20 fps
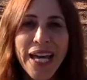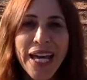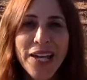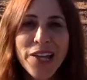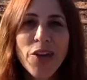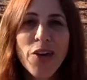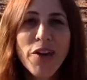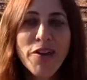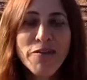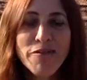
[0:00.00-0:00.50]

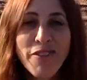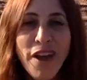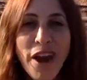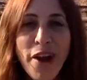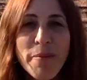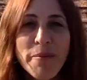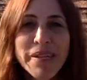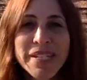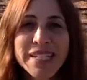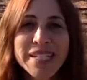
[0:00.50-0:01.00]
your
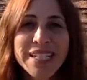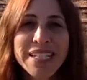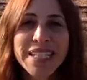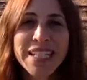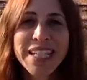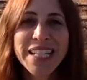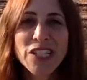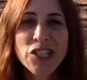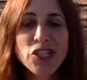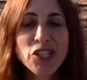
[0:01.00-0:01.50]
environment is
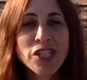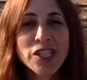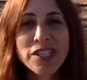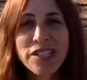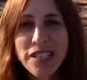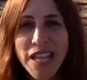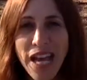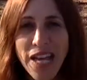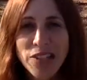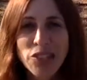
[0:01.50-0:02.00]
clean,
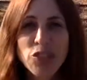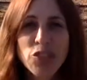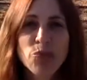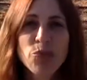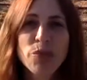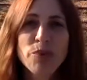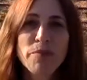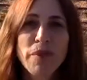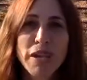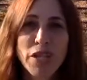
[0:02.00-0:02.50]
just as you
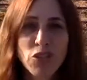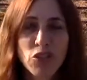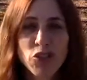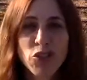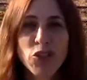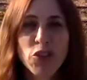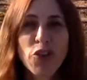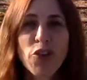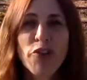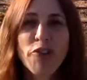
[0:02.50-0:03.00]
would make
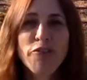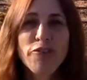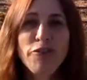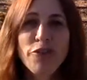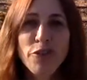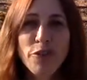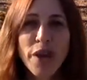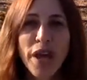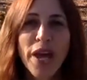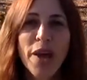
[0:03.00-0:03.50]
sure your food